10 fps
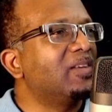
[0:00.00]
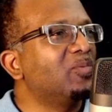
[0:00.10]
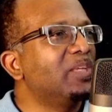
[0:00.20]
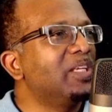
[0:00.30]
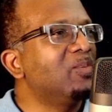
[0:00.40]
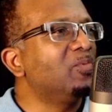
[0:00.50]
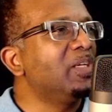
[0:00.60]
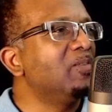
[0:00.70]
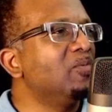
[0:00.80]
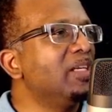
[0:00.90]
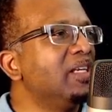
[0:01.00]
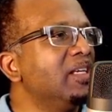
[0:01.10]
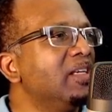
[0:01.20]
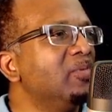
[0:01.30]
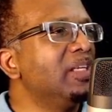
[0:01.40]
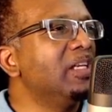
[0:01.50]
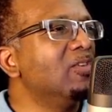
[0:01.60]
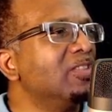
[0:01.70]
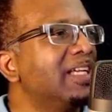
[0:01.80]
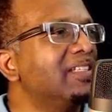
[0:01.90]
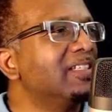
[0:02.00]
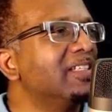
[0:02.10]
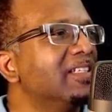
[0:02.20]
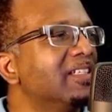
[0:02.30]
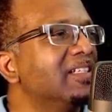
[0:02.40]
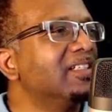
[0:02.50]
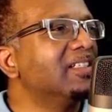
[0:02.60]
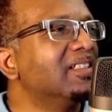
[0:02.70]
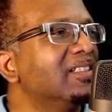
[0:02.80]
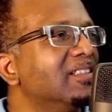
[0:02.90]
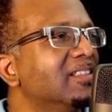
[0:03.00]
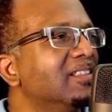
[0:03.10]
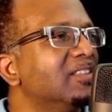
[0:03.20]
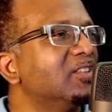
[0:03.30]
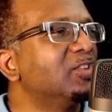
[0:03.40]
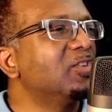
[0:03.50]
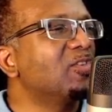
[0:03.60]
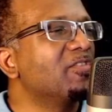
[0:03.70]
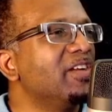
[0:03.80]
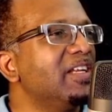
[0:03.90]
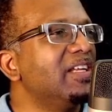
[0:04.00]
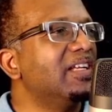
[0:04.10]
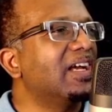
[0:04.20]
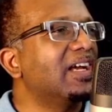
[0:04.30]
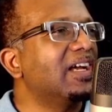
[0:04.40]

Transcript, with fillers: And we, we, we, we looked at the story